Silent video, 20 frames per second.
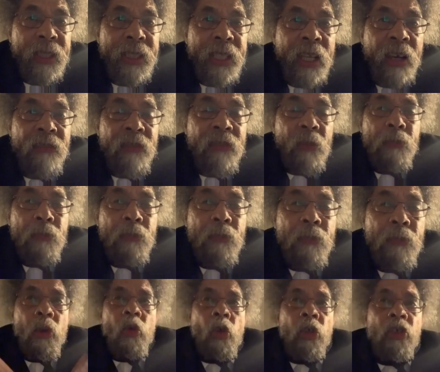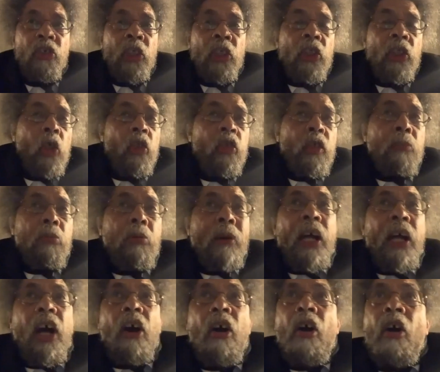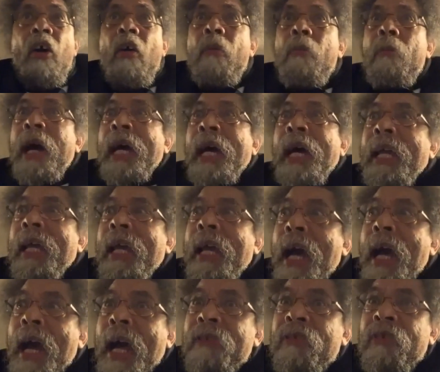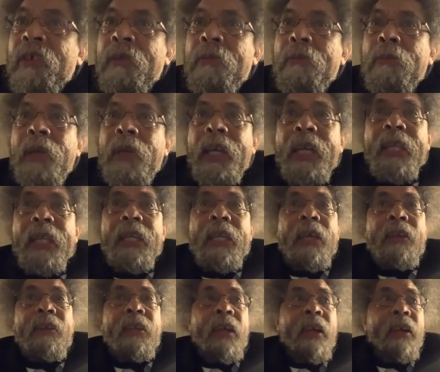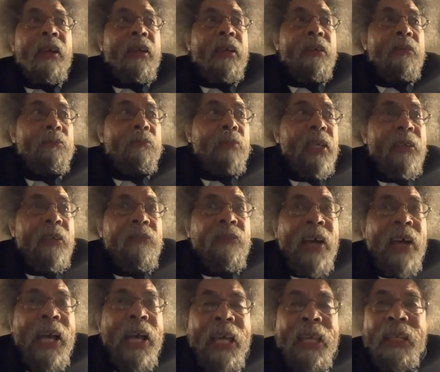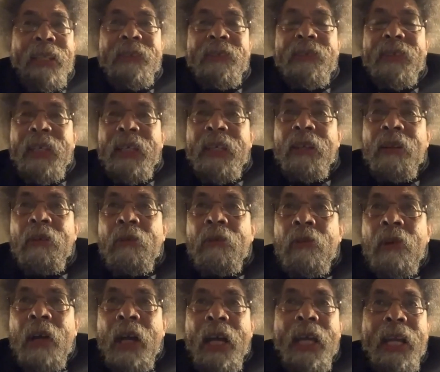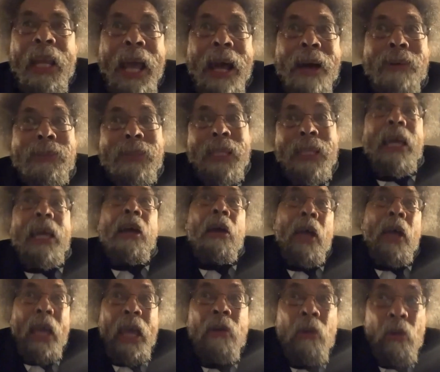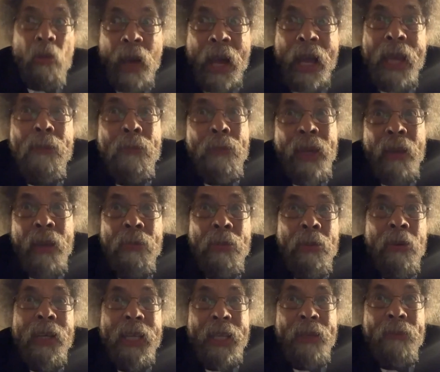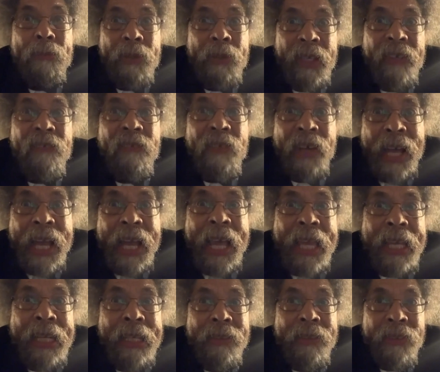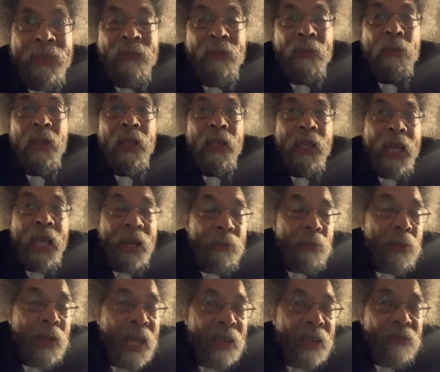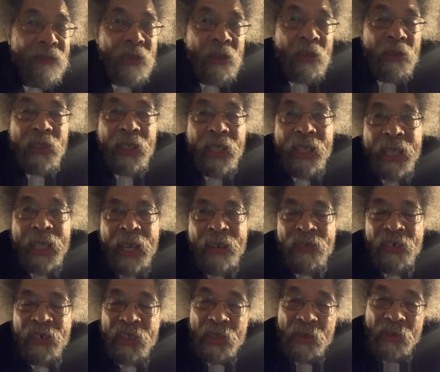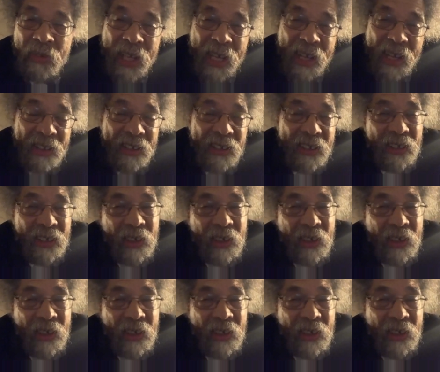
Now, for people who are just so surprised, oh my God, you mean that there could be violence in the White House and white people can be violent? If there's been a lot of Black folk there, a lot of folks say, well,